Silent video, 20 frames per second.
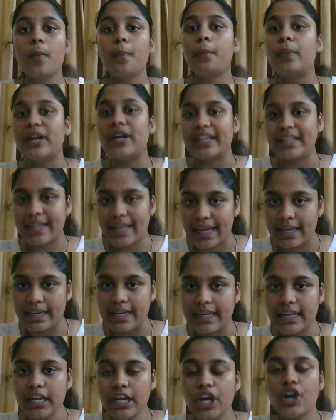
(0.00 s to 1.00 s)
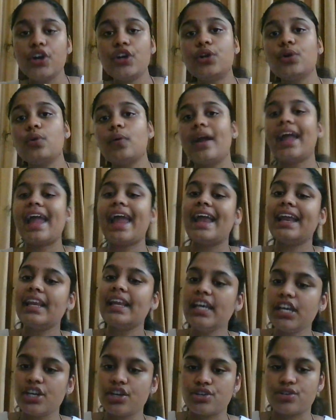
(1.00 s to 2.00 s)
pertaining to
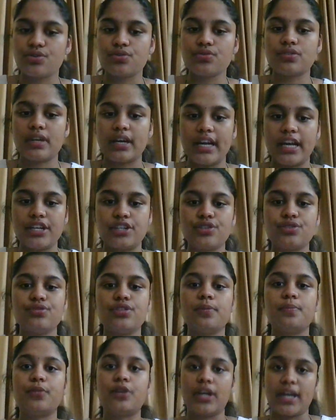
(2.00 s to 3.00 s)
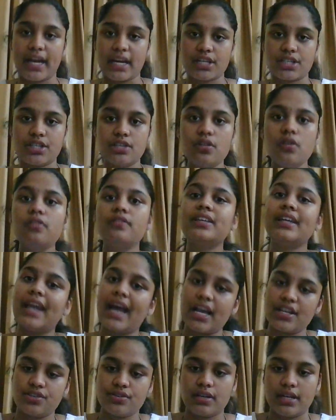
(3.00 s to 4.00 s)
any issues related to the protection of the
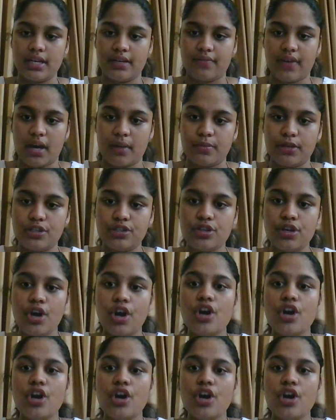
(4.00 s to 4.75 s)
natural environment.